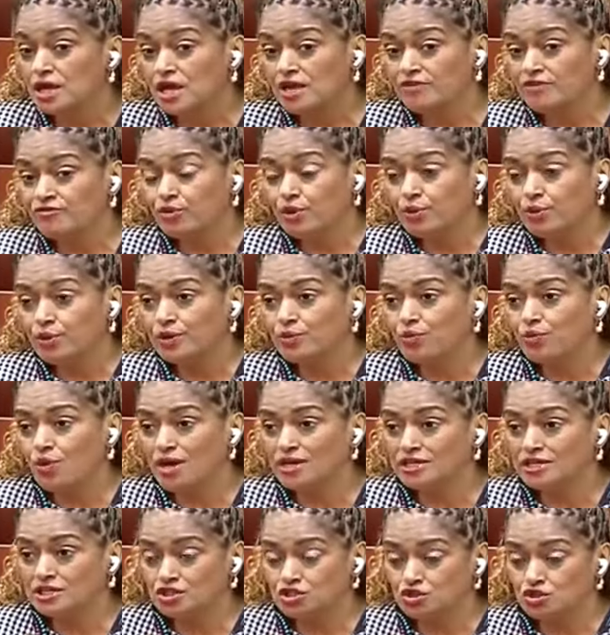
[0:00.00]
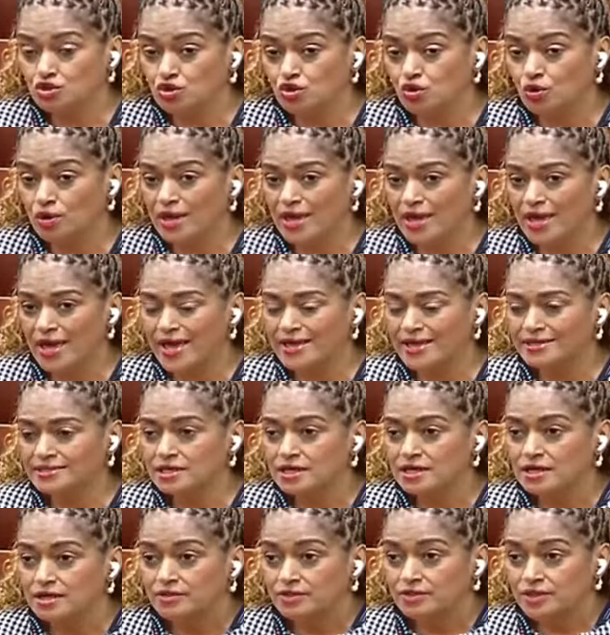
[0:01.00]
If we would want to look at
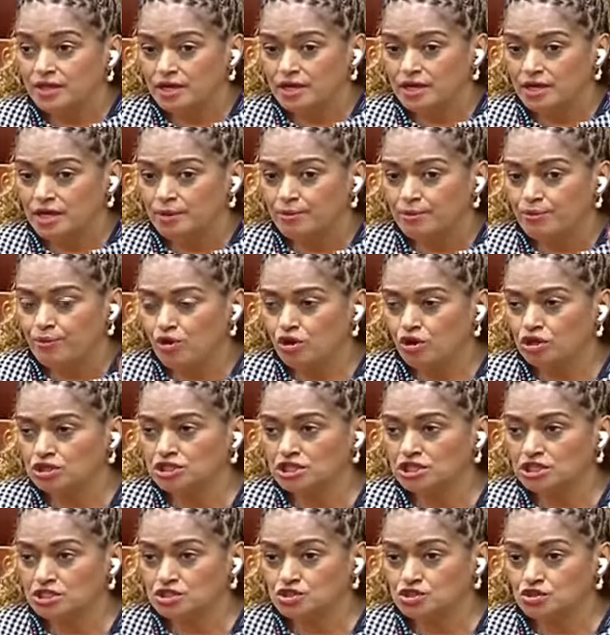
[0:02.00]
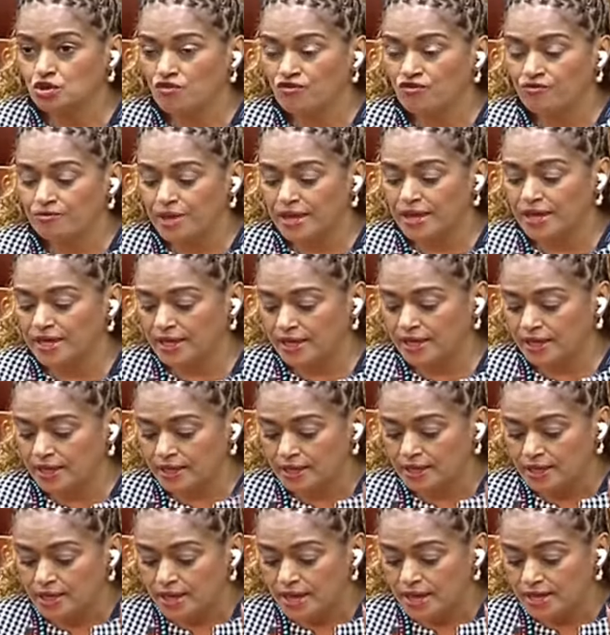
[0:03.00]
the importance of
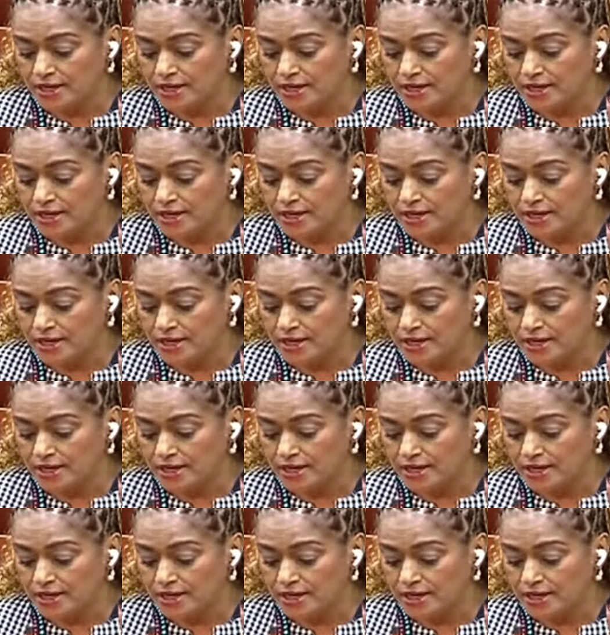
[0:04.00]
making